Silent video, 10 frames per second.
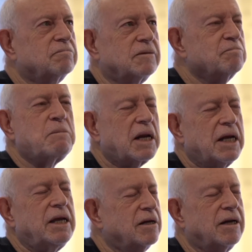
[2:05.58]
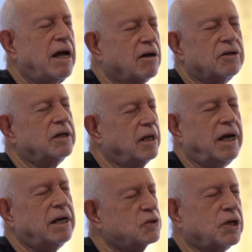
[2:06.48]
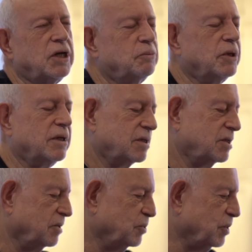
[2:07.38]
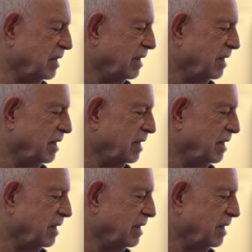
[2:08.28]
money out of the housekeeping to